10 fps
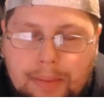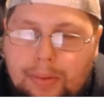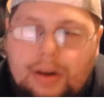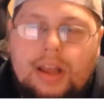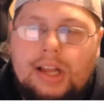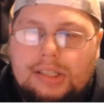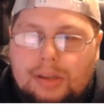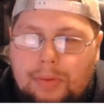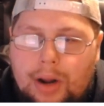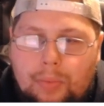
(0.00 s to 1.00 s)
but
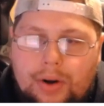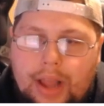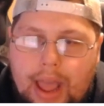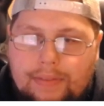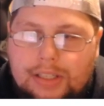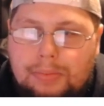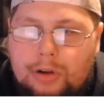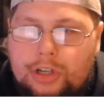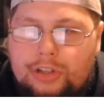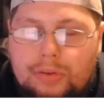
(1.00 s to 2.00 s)
someone I want to have
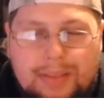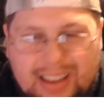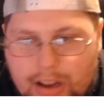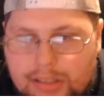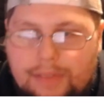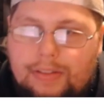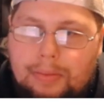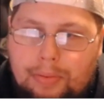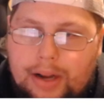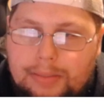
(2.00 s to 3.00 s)
exposure to because of their
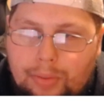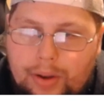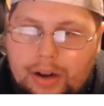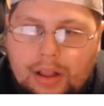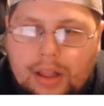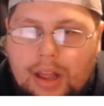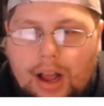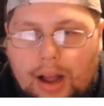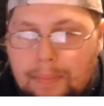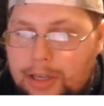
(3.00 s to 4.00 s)
price point.
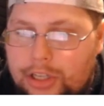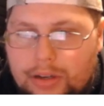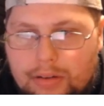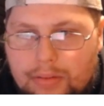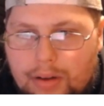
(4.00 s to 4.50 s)
I mentioned